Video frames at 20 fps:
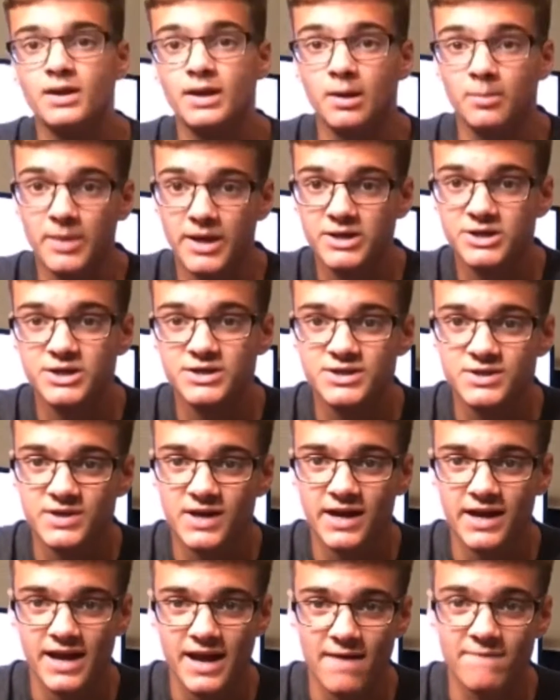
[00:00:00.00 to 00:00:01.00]
Now Manchester
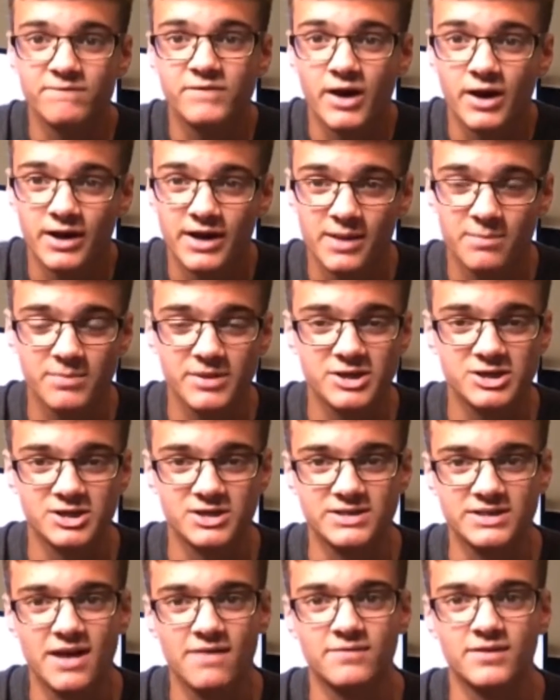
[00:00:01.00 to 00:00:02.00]
United got very
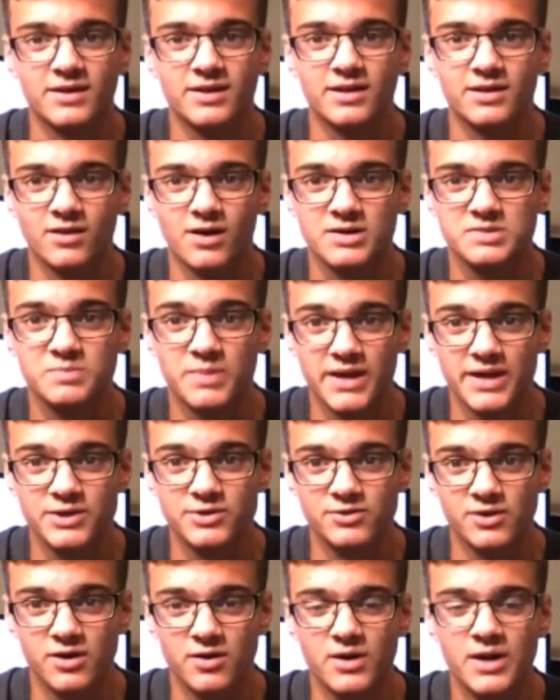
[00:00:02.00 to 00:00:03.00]
ambitious after they lost
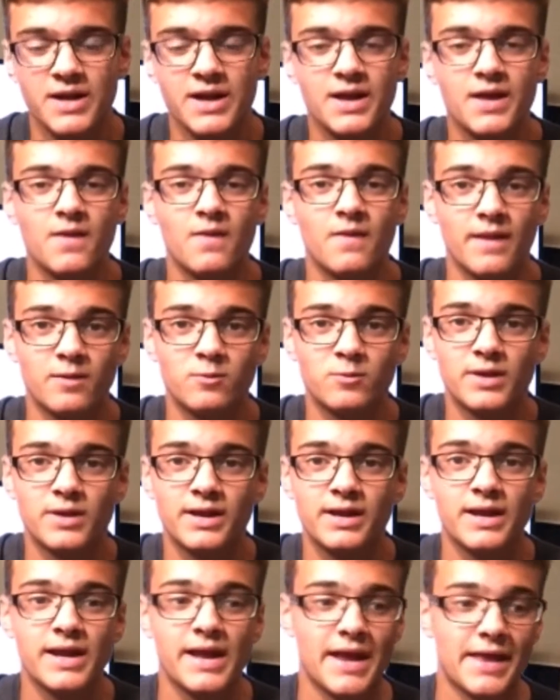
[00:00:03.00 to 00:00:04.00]
Pedro. They
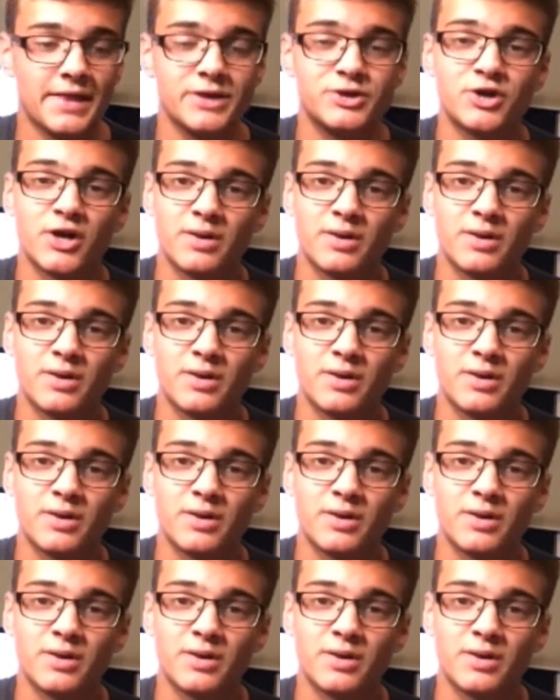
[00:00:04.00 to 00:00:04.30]
went and they